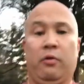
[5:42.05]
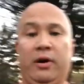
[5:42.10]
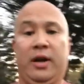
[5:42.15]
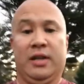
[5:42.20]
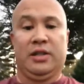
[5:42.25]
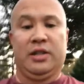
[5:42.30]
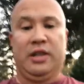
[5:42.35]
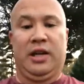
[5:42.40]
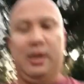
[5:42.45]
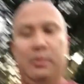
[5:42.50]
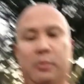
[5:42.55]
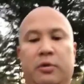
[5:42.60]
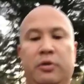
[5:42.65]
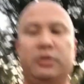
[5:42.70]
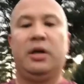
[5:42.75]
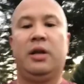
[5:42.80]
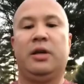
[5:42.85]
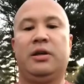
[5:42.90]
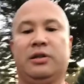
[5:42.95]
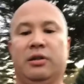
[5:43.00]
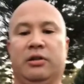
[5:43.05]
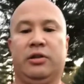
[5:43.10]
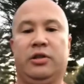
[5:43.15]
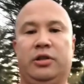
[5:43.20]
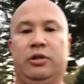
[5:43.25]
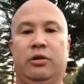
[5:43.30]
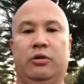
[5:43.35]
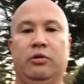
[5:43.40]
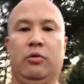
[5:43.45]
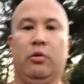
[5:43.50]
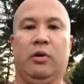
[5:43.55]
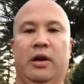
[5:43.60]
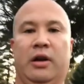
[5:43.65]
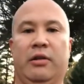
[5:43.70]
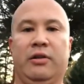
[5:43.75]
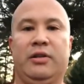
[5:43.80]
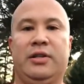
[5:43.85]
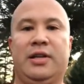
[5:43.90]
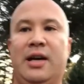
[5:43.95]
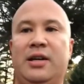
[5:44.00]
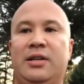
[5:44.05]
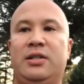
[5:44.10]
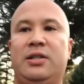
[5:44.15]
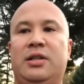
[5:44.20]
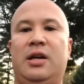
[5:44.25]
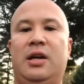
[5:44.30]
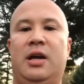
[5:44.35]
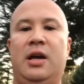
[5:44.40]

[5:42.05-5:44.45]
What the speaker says: is enabled. So let's do another test.